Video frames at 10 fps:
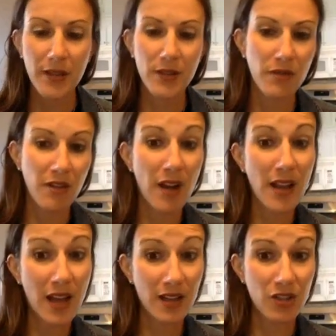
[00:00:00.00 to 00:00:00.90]
So you've got
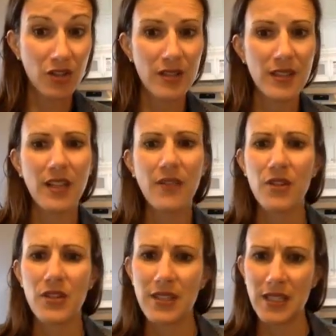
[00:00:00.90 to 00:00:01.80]
extrinsic
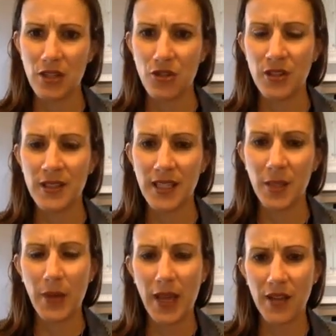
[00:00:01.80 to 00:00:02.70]
versus
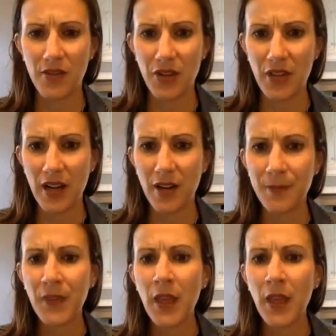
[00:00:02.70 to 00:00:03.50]
intrinsic behavior there.